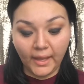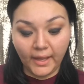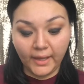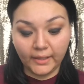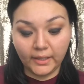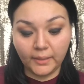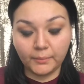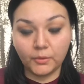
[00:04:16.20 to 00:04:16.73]

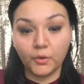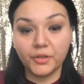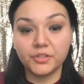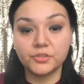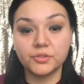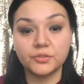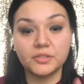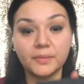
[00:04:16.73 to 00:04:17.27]
And I'm
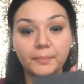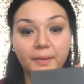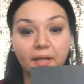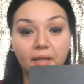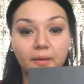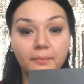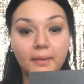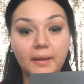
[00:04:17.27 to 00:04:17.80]
going to dip it
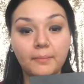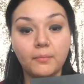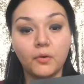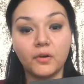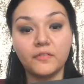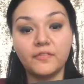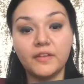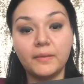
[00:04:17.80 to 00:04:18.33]
in my
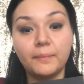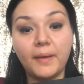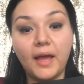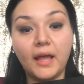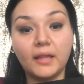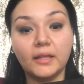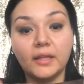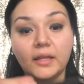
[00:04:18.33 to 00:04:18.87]
Morphe
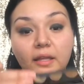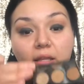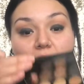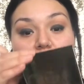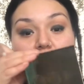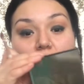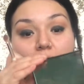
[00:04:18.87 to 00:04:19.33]
palette